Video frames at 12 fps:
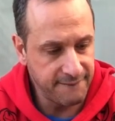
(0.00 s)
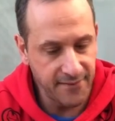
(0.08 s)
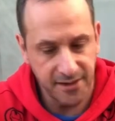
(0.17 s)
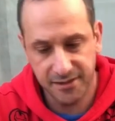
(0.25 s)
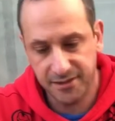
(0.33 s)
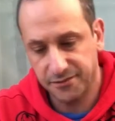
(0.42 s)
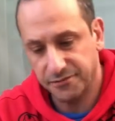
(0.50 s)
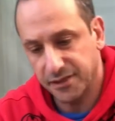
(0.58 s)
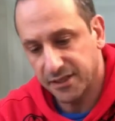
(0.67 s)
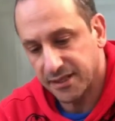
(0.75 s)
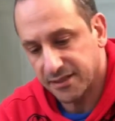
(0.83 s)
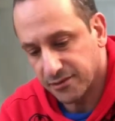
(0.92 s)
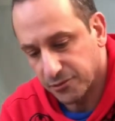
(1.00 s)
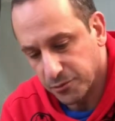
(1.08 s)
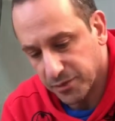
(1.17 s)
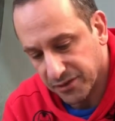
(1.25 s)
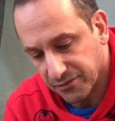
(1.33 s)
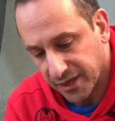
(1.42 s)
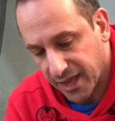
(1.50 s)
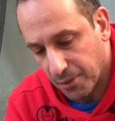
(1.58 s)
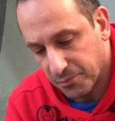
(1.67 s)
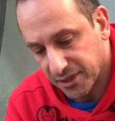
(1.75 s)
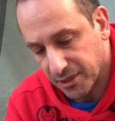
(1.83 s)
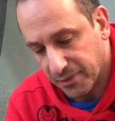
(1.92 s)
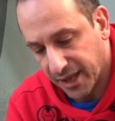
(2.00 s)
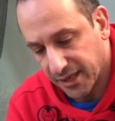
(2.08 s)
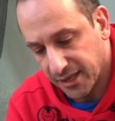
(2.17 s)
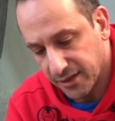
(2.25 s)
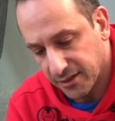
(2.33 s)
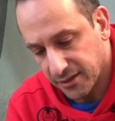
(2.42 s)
Just to fill in this little bit of a gap in the back here.